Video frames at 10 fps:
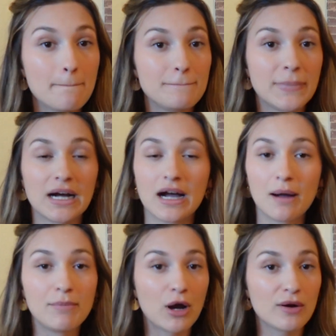But
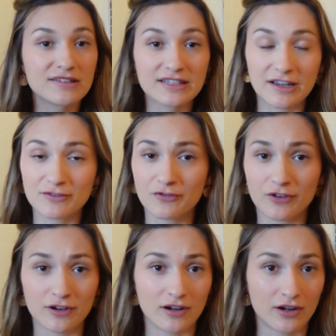a bow as a gift
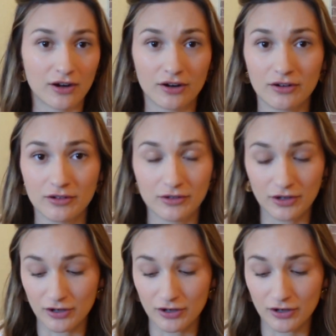for a girl